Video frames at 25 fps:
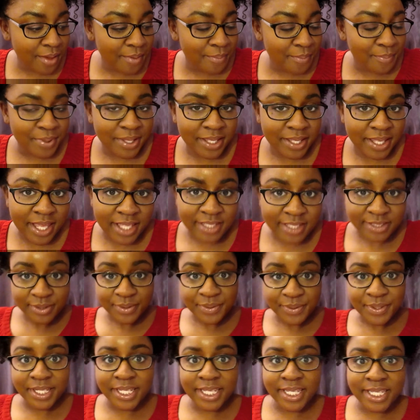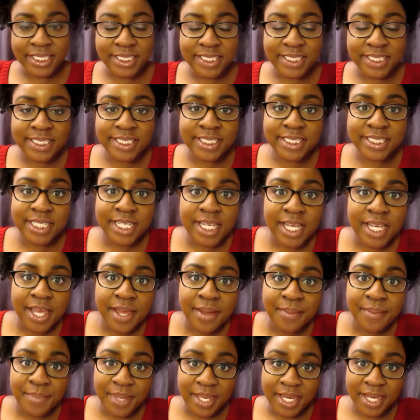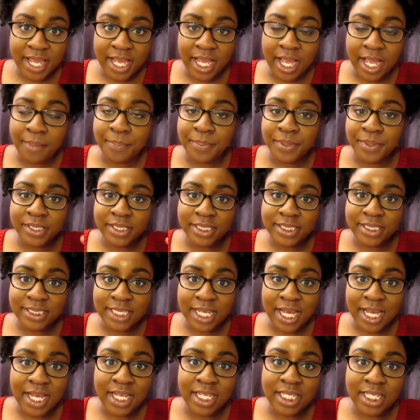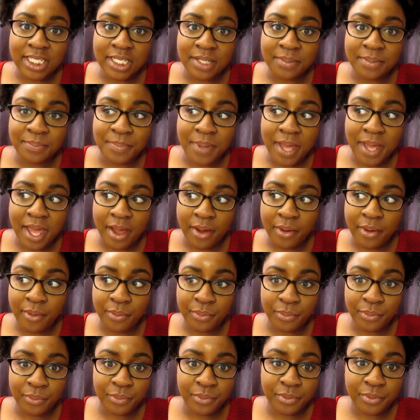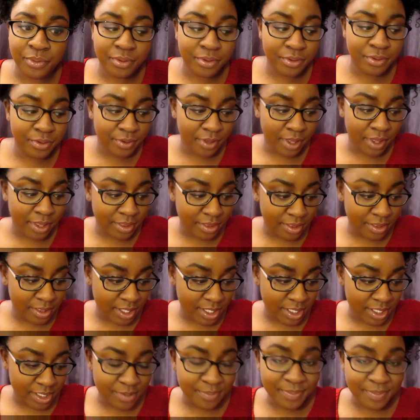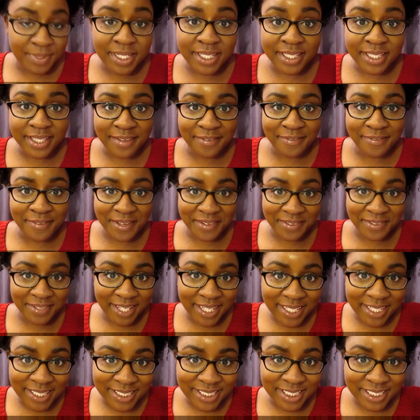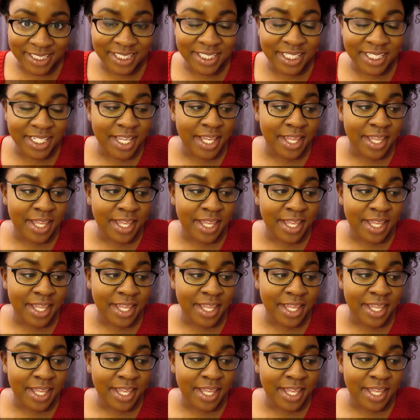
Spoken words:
But yeah, so it's midnight. I put this on about this, meaning the foundation,